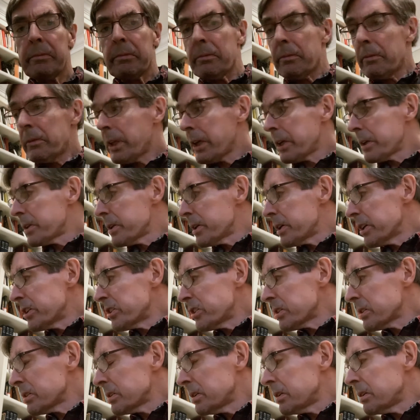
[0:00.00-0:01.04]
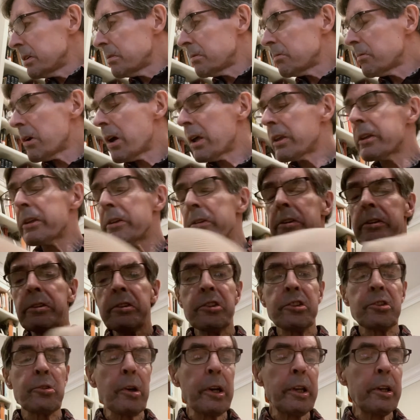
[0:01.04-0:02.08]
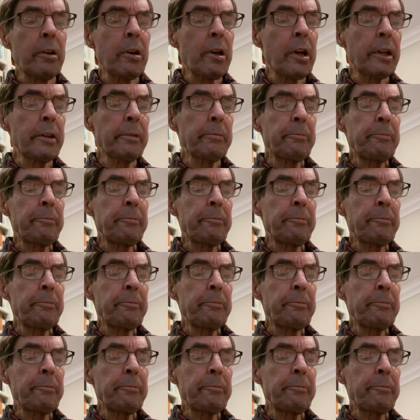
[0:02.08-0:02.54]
like this, rather than straight on,